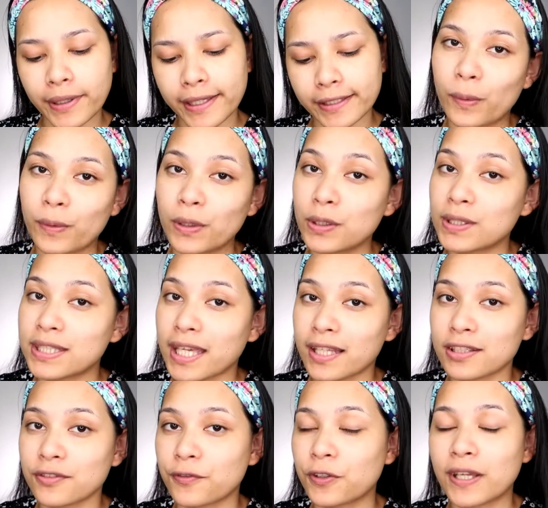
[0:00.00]
You
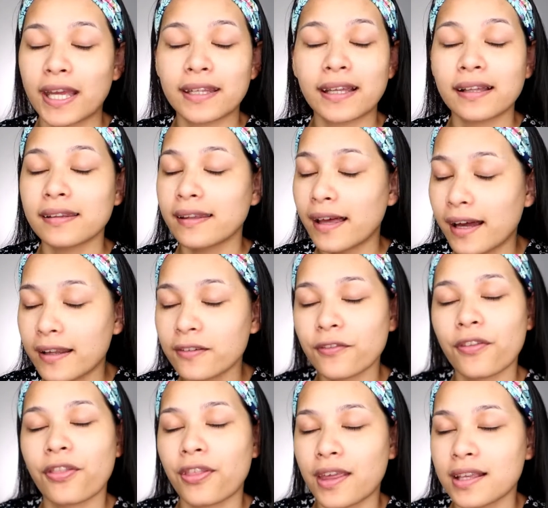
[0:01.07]
tend to forget a
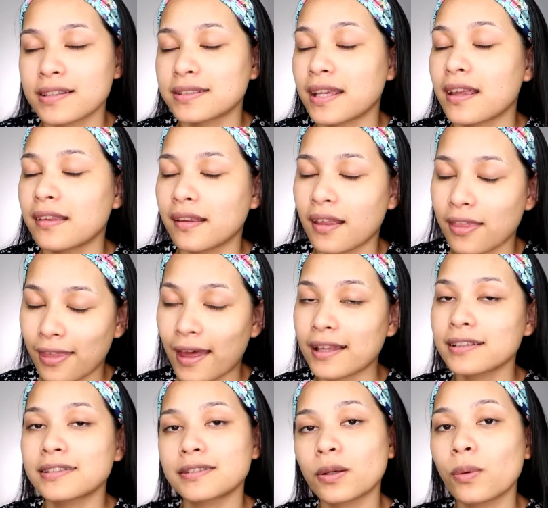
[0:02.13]
lot of things, and
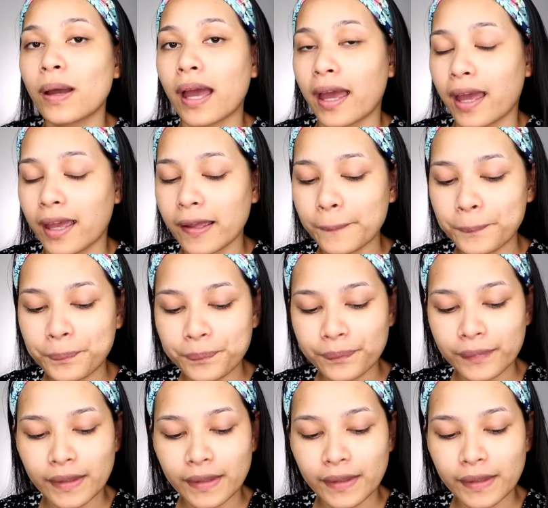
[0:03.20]
that's okay,